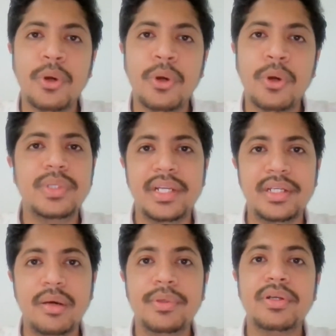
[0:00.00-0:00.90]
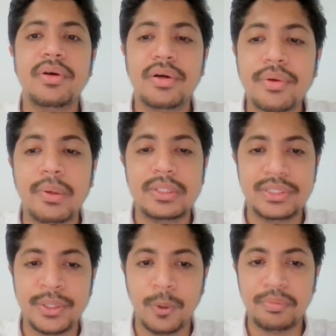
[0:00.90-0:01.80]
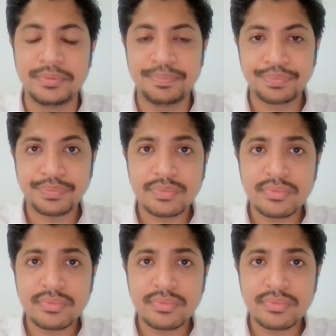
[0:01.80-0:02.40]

not only in India, but across the globe.